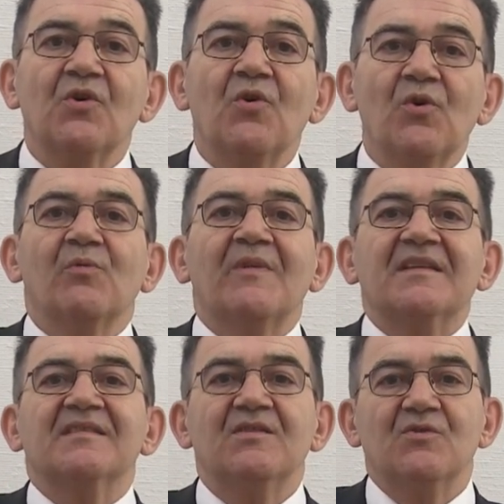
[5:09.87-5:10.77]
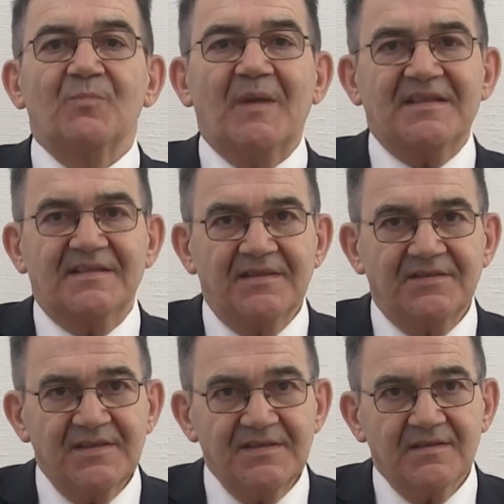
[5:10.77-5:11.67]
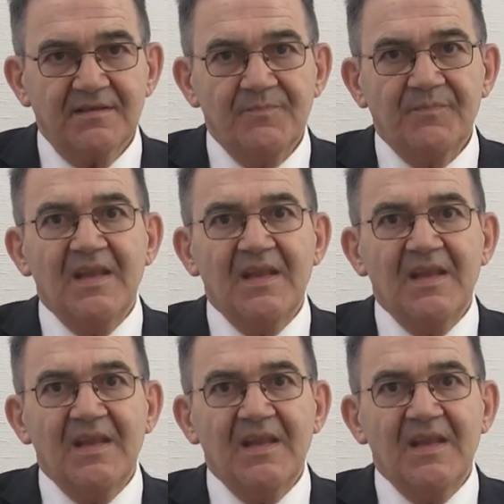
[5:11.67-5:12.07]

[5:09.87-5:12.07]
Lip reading: always in your best interest.